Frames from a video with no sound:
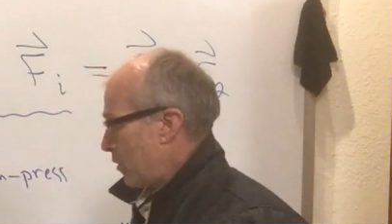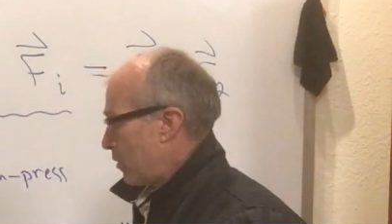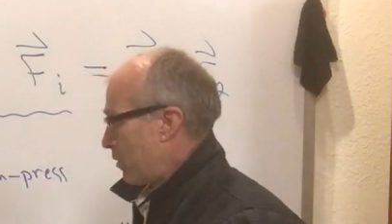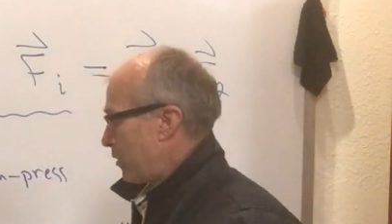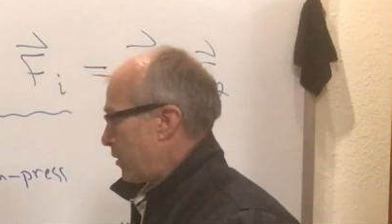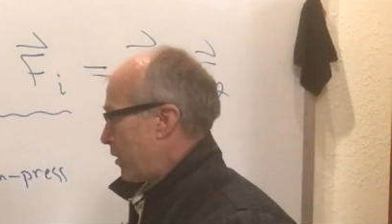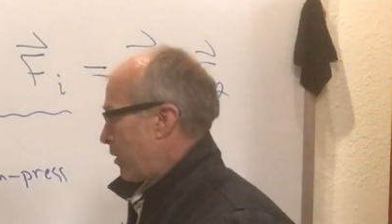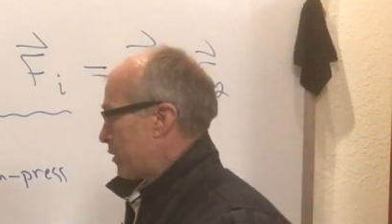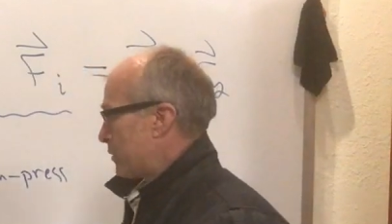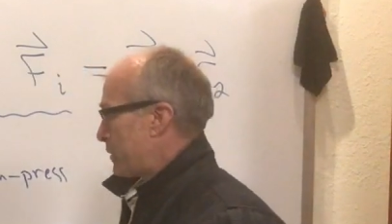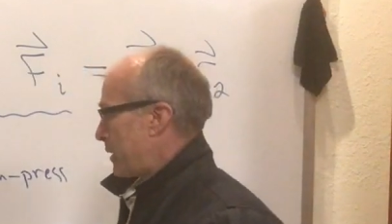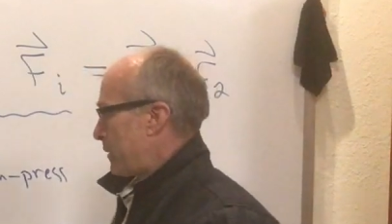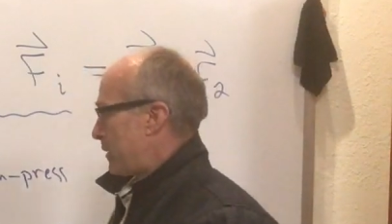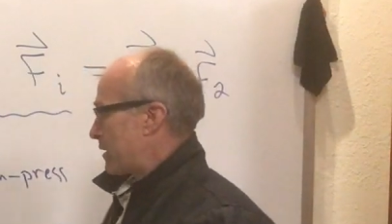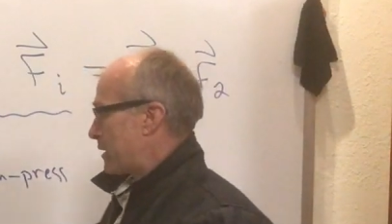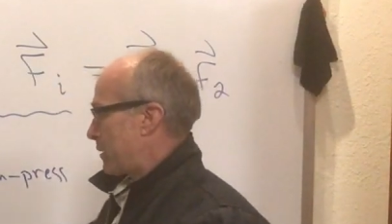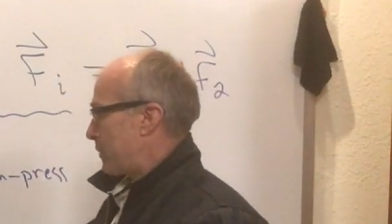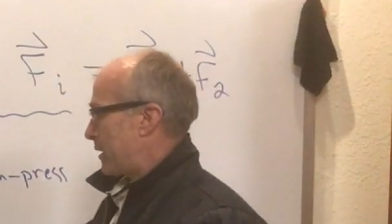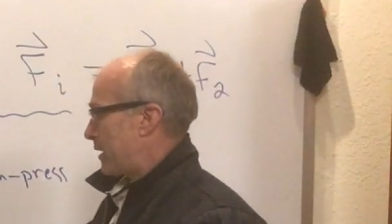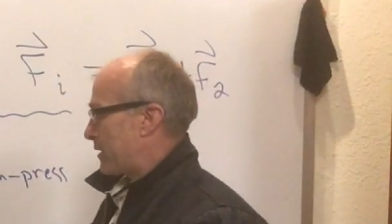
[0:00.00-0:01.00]
who knows, maybe
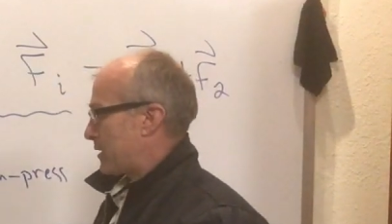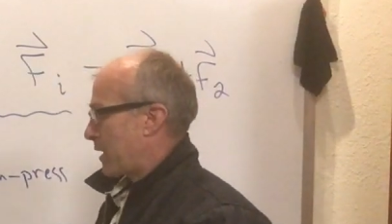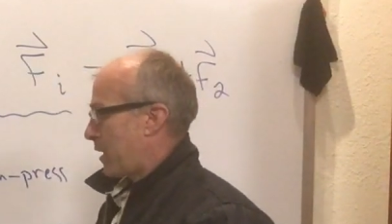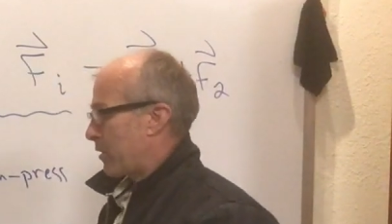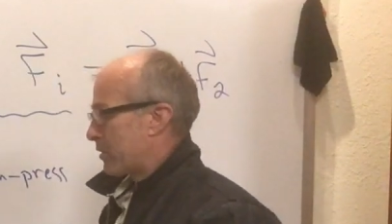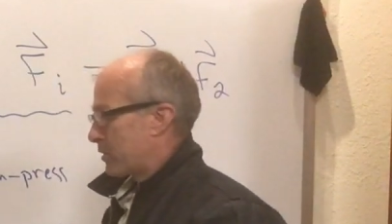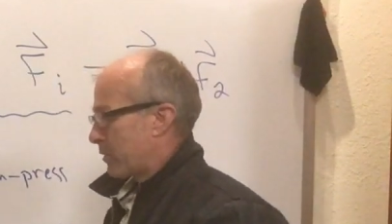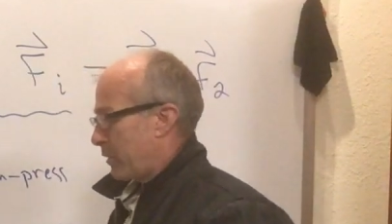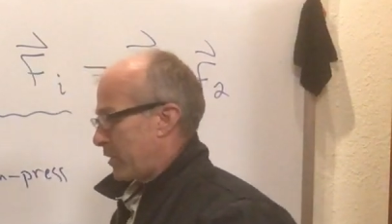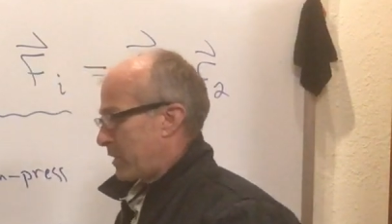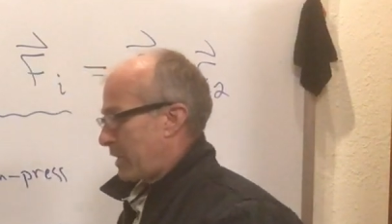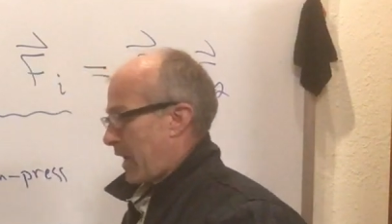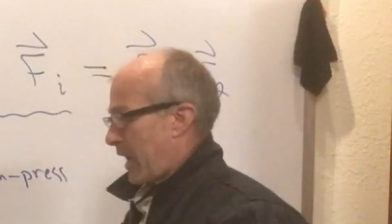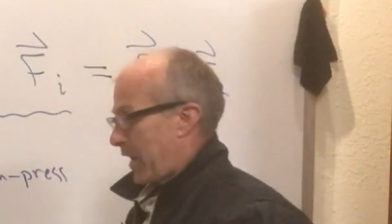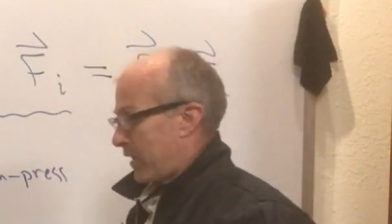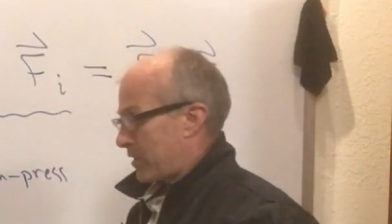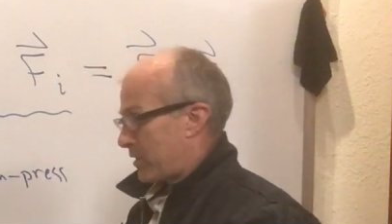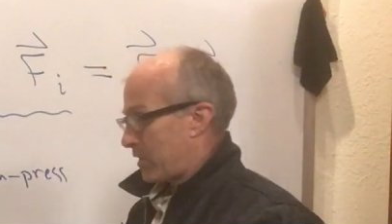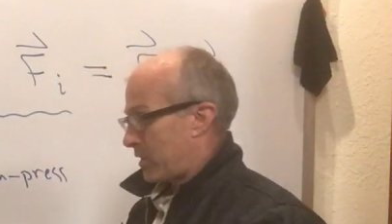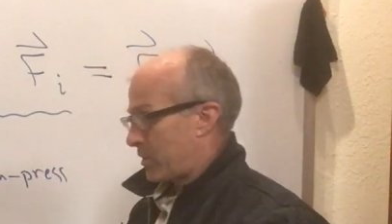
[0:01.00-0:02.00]
somebody's also
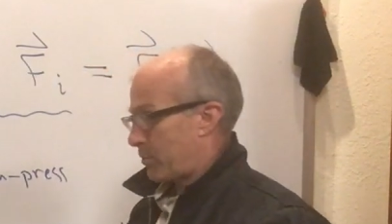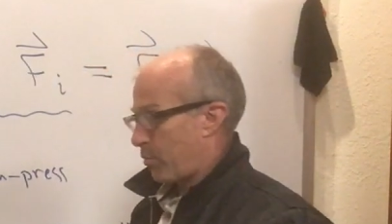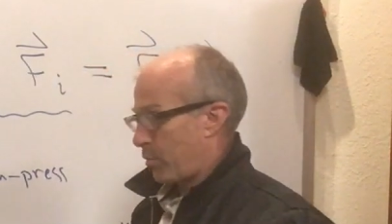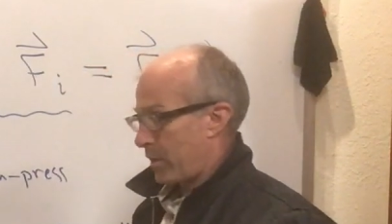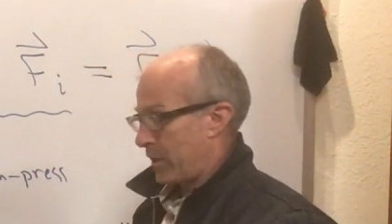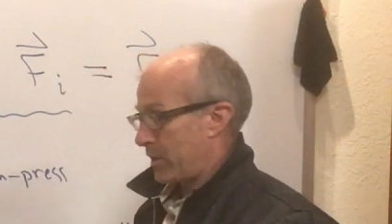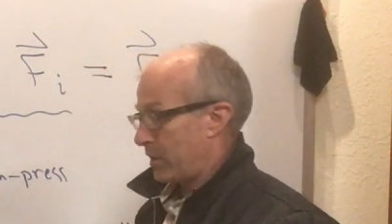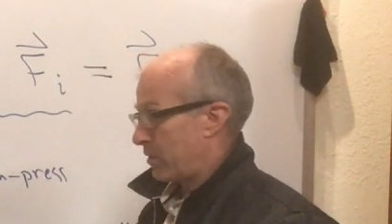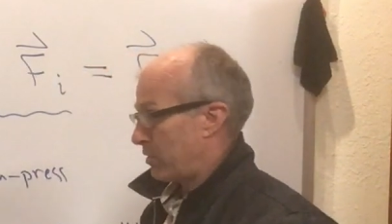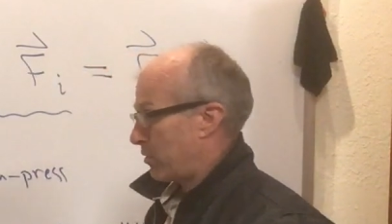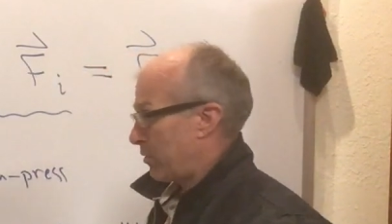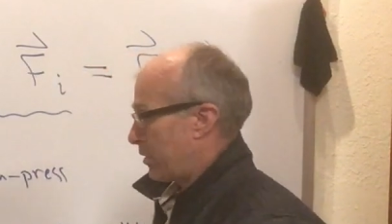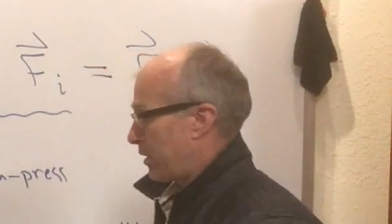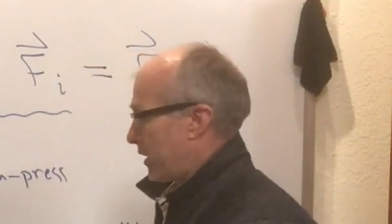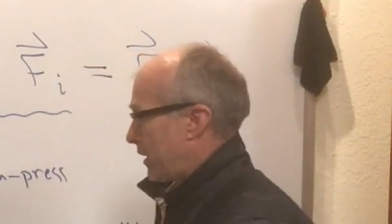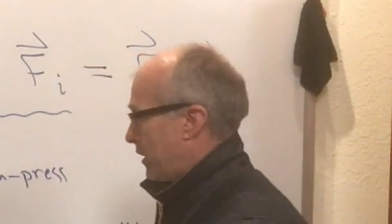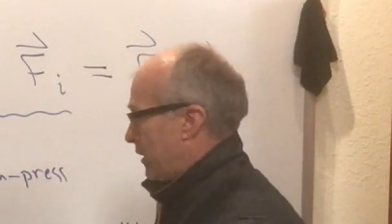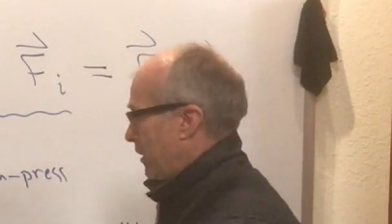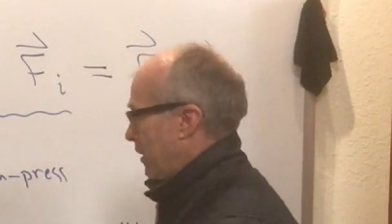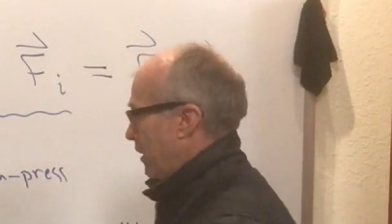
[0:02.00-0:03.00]
attached a spring to it.